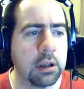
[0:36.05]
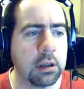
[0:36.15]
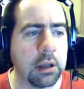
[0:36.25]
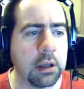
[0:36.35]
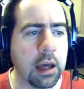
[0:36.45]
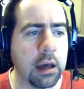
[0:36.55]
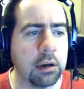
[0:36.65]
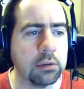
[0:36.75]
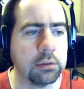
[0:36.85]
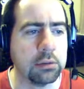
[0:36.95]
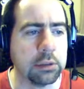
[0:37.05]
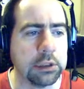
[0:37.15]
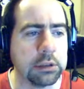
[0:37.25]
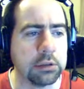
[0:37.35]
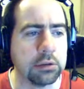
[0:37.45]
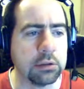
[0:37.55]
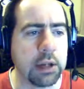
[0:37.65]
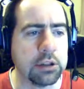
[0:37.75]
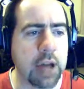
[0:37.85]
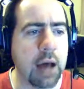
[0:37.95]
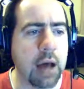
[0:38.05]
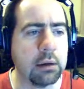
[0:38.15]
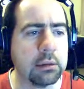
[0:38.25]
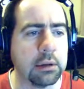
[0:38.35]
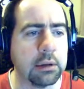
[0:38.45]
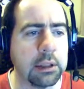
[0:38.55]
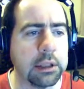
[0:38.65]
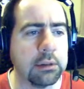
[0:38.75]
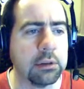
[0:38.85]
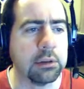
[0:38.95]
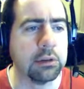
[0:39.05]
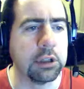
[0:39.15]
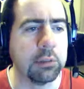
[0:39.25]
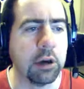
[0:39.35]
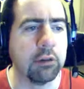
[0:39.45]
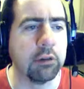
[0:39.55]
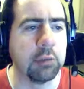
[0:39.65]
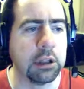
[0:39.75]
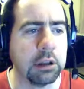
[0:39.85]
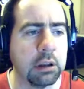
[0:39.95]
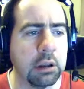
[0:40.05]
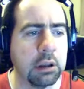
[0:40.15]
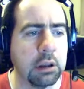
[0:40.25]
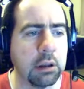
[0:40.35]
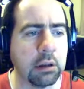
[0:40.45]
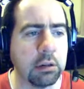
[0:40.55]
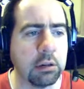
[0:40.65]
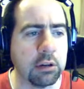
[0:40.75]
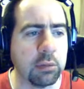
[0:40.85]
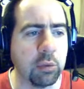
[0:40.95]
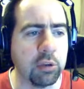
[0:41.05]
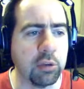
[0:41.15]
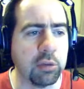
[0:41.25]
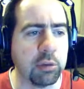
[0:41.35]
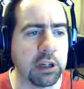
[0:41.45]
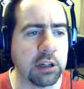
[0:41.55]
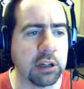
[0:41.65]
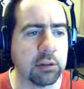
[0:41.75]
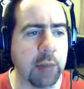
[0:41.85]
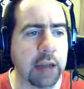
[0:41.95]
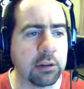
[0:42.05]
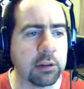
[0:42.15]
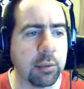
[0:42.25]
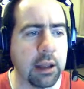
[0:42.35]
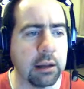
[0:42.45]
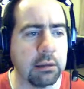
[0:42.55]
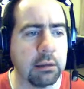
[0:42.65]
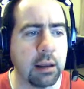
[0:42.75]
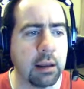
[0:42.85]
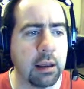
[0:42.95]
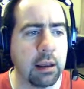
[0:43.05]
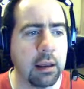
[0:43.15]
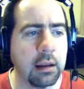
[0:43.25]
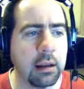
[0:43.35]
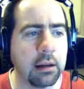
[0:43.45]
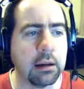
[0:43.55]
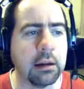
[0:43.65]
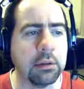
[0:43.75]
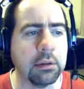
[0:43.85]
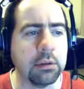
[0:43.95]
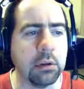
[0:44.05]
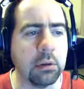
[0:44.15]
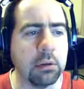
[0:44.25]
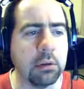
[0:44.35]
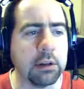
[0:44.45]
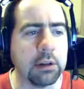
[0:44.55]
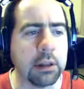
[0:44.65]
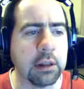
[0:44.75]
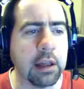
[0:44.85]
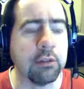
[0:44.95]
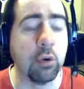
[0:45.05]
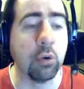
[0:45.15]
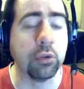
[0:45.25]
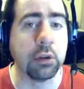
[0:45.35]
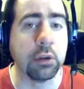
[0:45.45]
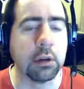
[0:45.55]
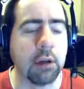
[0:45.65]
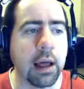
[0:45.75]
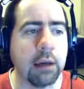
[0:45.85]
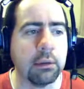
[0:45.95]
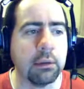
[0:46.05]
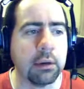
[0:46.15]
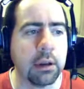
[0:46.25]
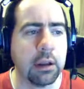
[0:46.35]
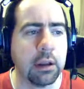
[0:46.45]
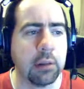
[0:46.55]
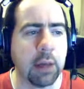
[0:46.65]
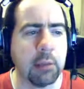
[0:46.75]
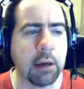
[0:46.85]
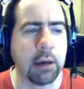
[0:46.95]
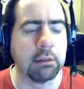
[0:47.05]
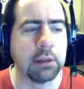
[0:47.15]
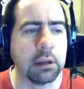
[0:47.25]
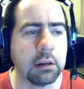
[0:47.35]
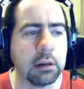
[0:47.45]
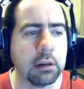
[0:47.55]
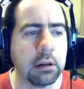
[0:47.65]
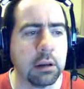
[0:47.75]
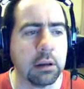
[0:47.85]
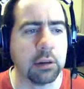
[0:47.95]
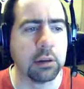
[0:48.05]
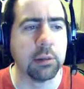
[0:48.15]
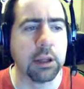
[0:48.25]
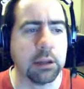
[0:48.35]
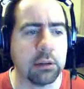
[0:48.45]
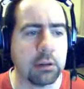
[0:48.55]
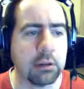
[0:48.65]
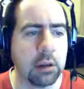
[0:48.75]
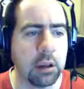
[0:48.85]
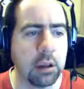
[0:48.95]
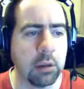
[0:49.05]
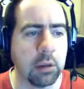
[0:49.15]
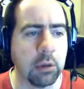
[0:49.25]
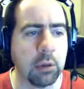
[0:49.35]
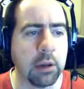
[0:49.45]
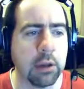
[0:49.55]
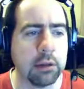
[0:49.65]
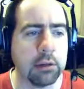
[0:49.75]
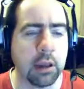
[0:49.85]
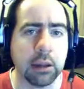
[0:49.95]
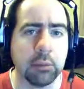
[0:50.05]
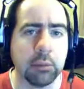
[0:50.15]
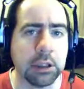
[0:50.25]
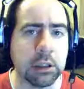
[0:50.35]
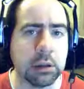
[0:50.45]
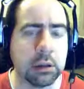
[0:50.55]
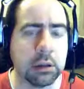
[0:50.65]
The owl's wings stretch out and leave the tree above me, and the crisp wood springs back to place, and a little snow resting there falls to the ground by my feet, at the place where once I had been.